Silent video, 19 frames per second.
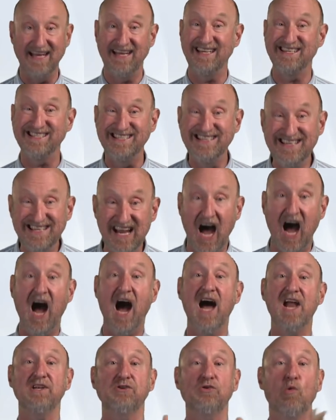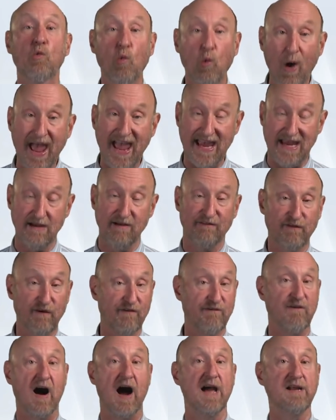It is not to wait for
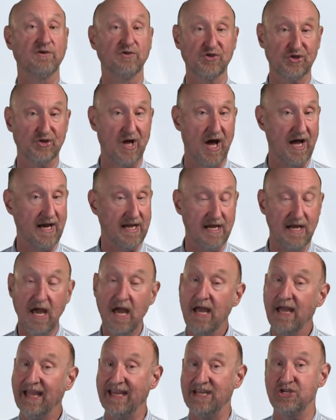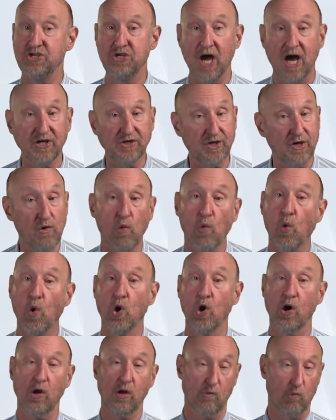final study. It doesn't
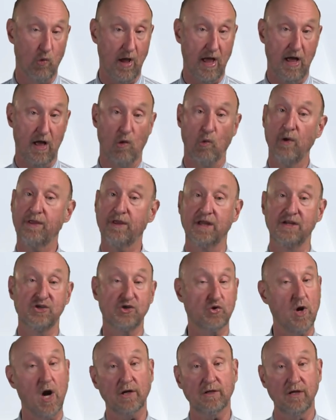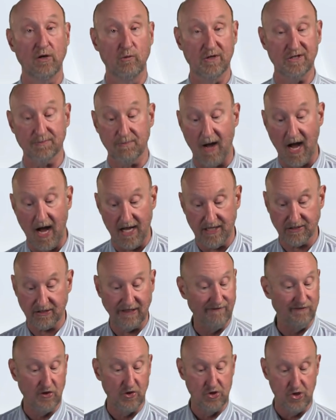work well with constructed response
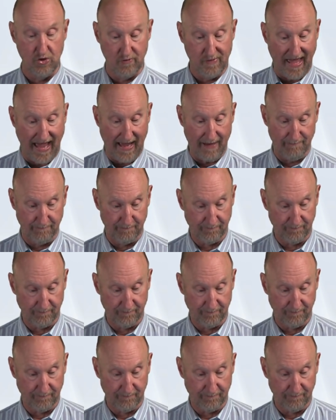if you do that.